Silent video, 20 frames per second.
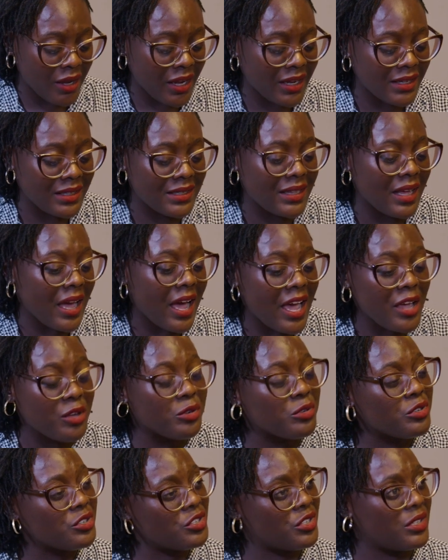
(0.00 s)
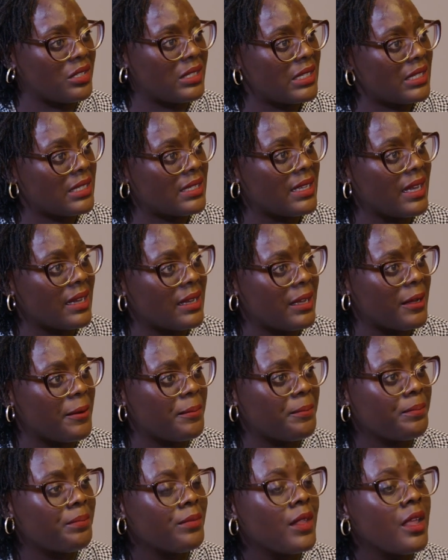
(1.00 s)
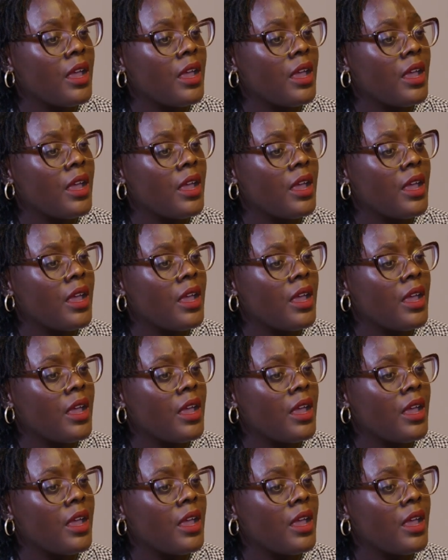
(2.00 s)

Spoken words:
we had the Iron Sheet saga.